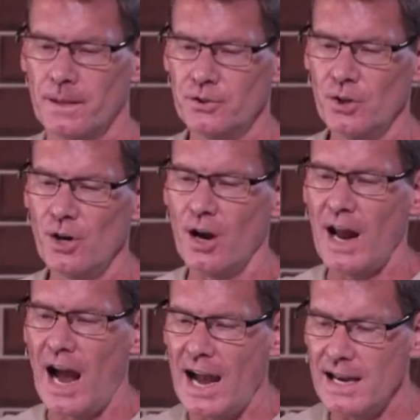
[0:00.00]
Do not
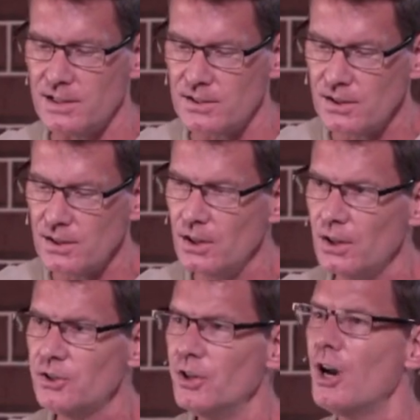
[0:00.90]
hate.
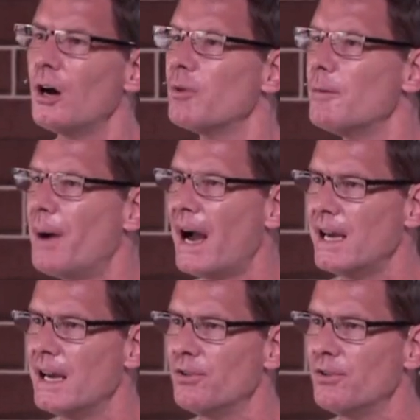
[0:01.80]
Do not repay